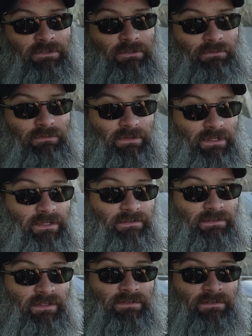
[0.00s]
do this
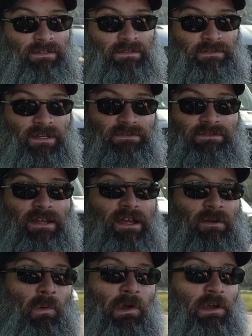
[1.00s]
does
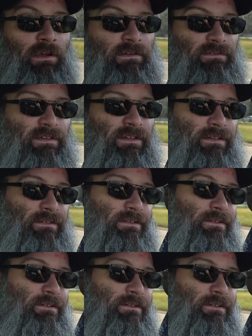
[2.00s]
not work. It's like,